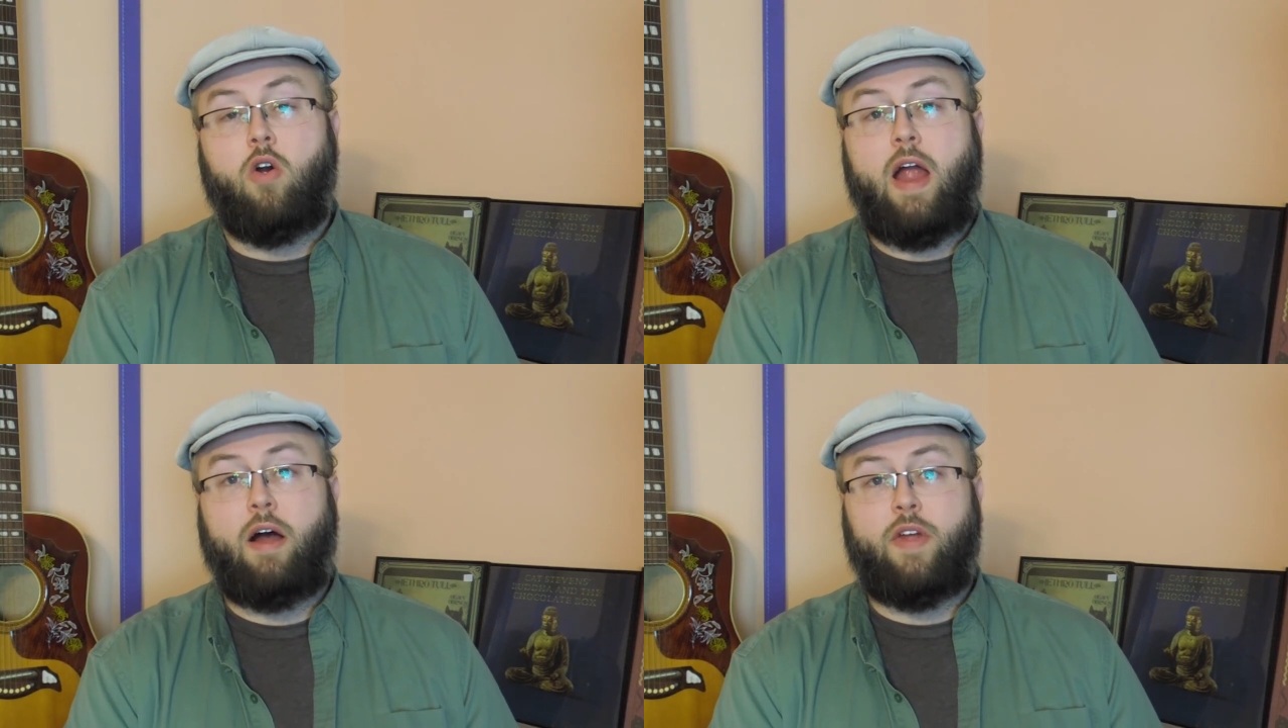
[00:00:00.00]

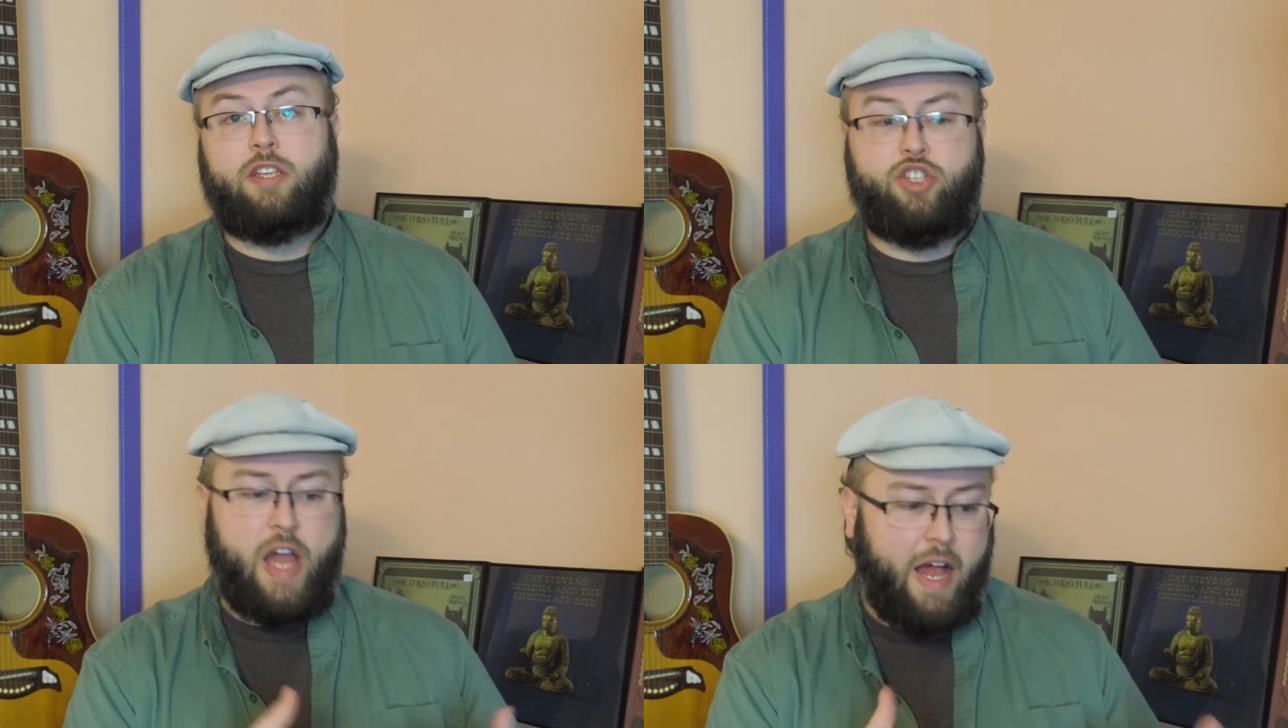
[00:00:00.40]
or how
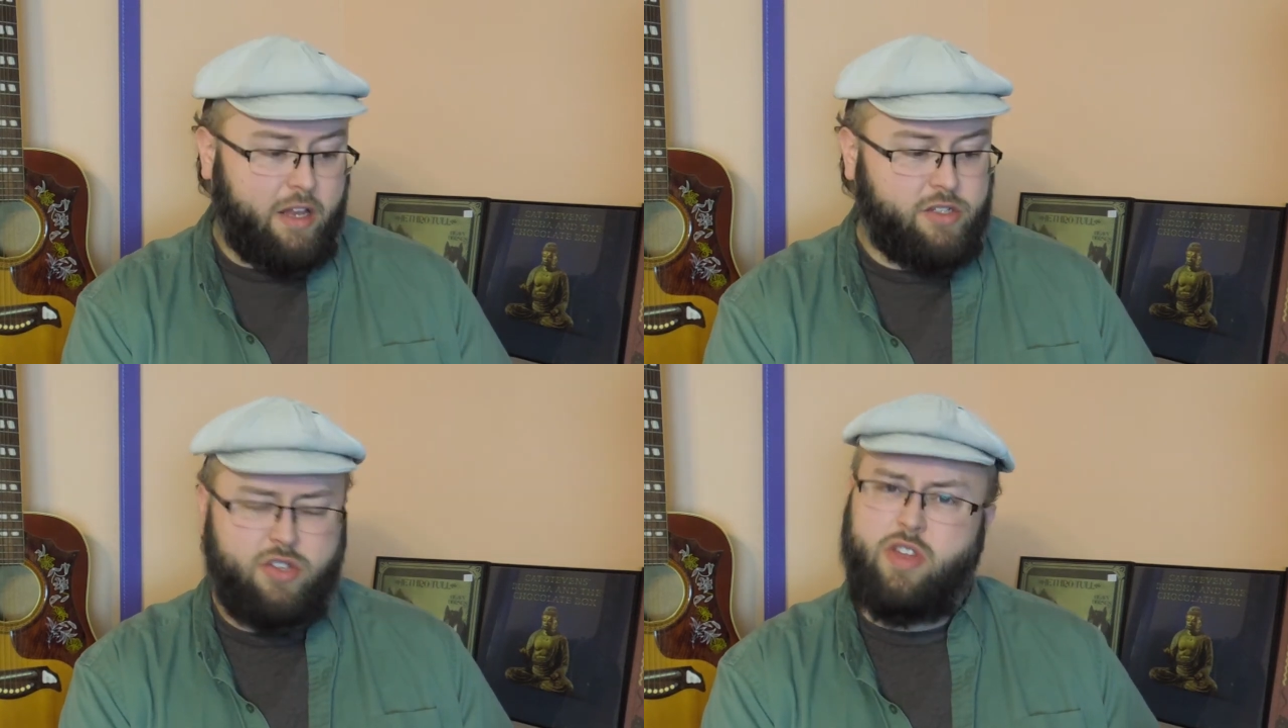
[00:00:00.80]
they
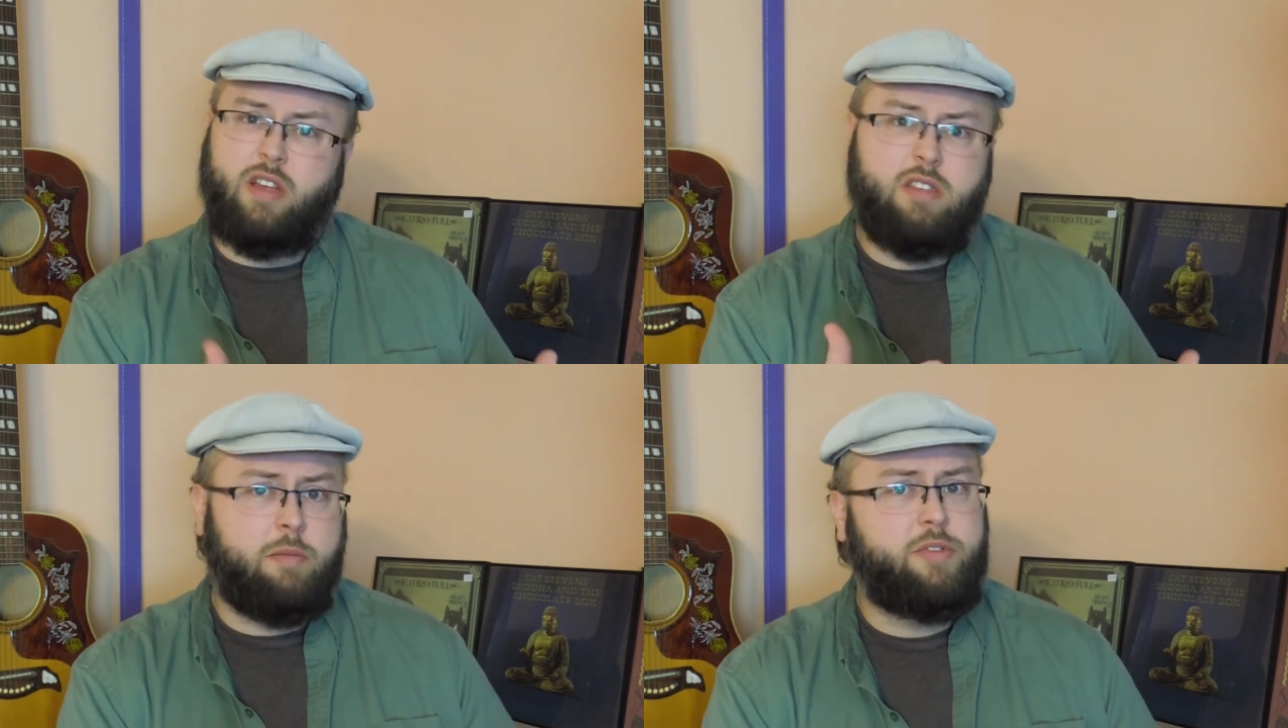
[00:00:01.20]
challenged
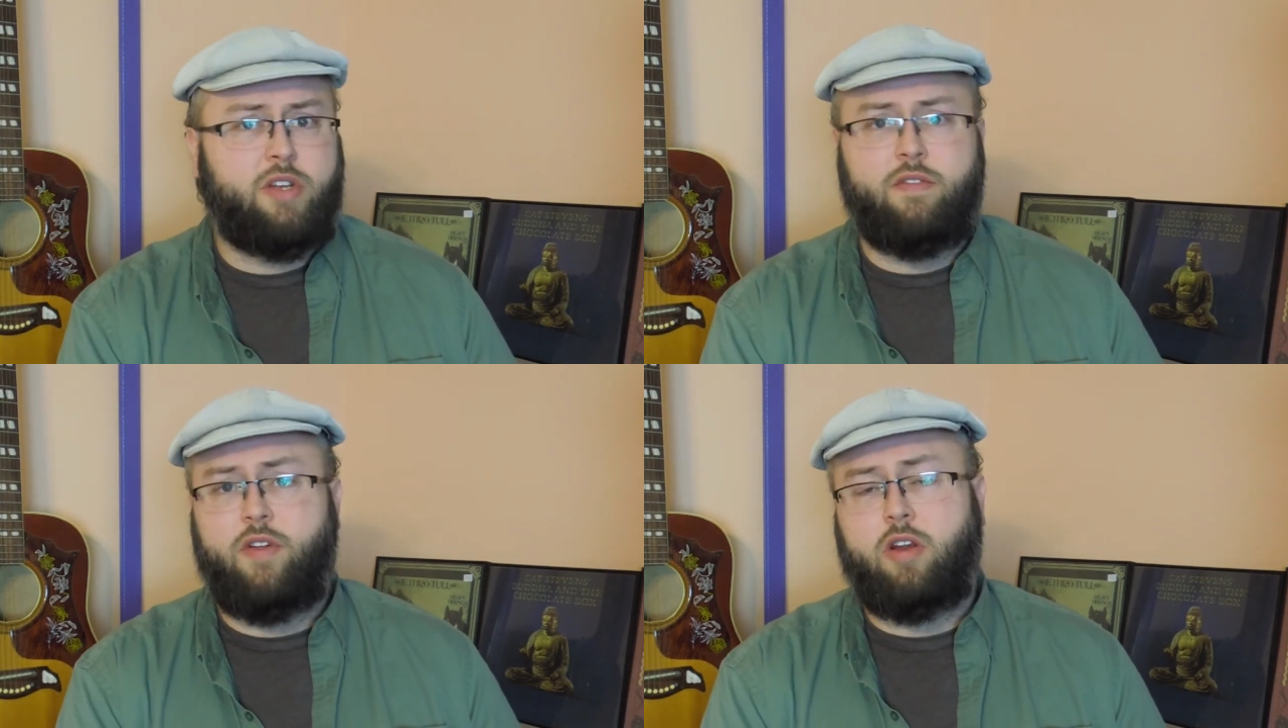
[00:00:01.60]
the
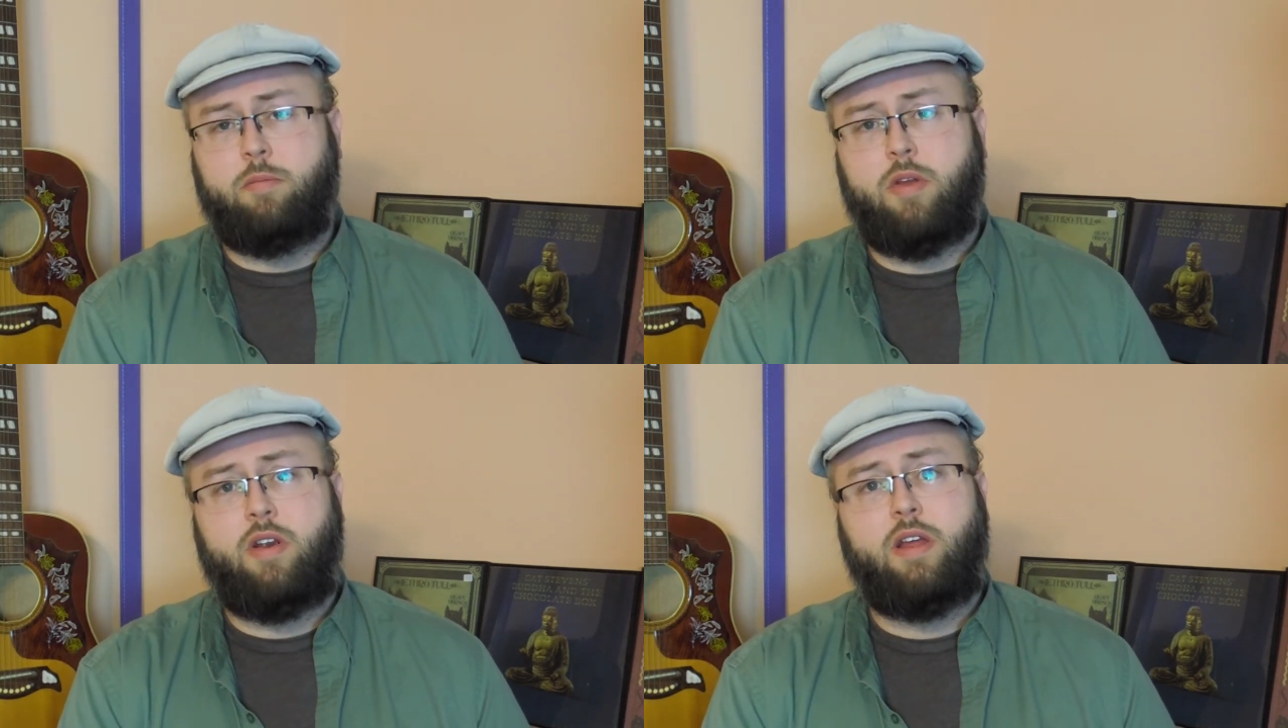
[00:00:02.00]
assumption of their
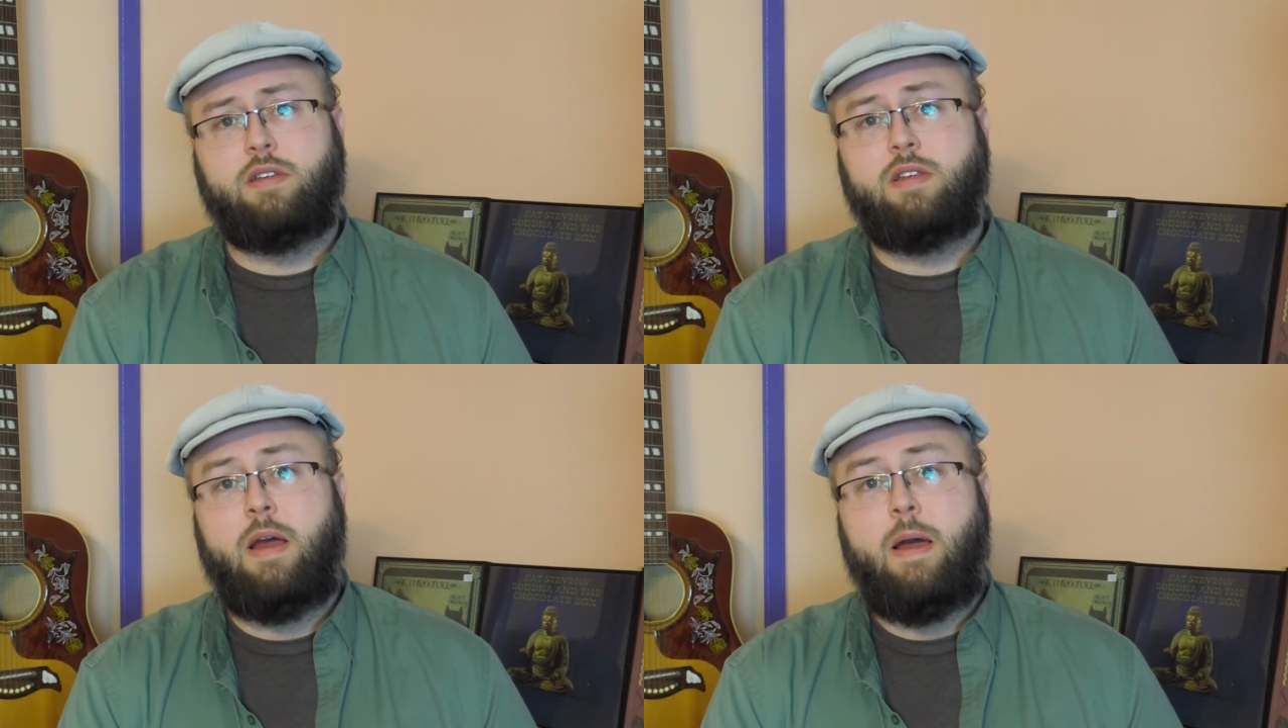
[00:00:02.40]

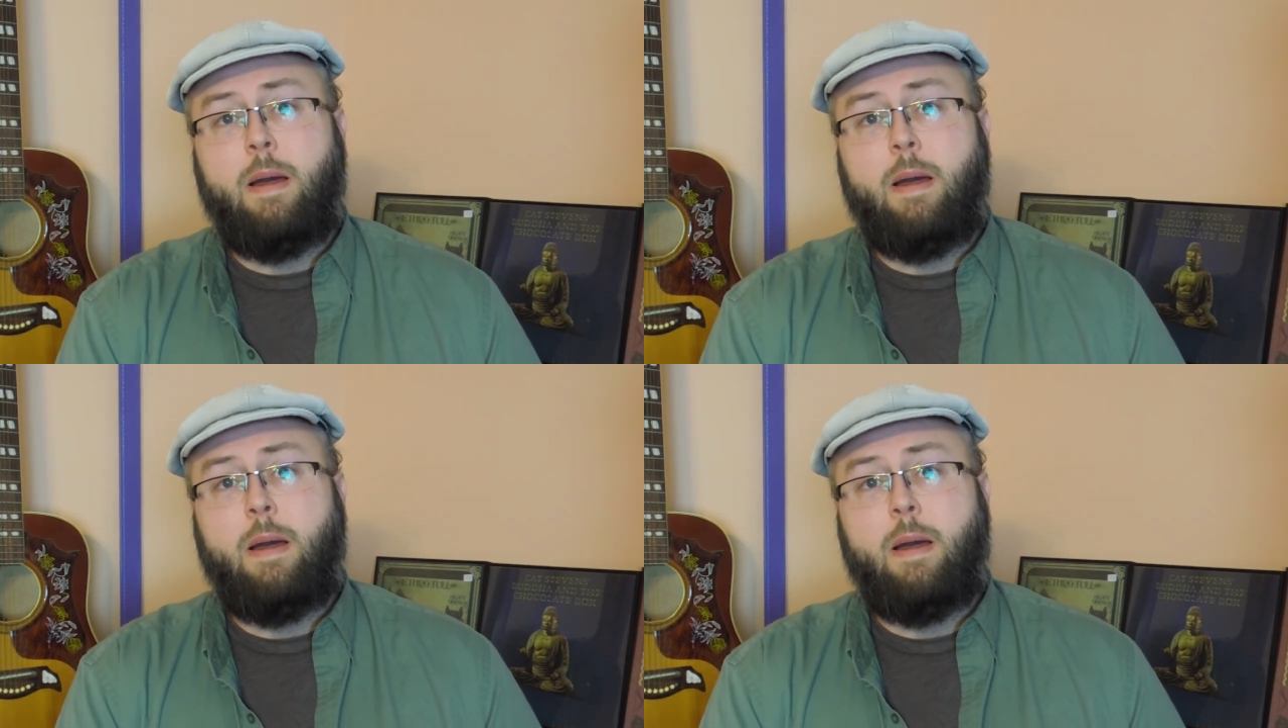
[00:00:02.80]
communities,